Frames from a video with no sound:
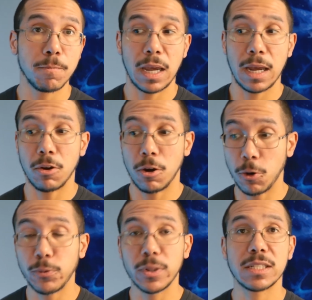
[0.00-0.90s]
And
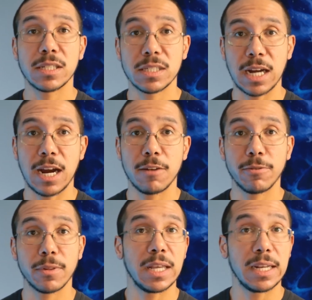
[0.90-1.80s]
hopefully it's a sign
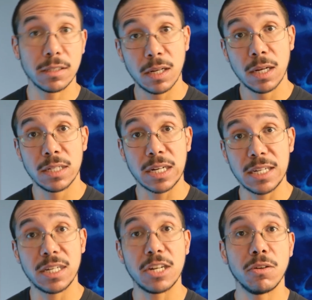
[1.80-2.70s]
for things to
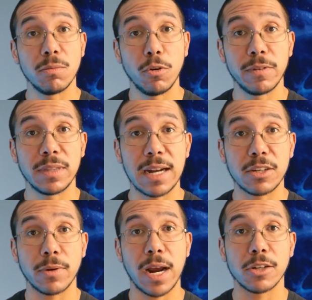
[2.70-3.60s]
continue to move in that
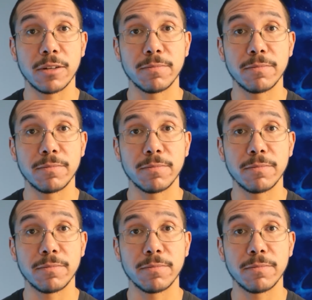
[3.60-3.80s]
direction.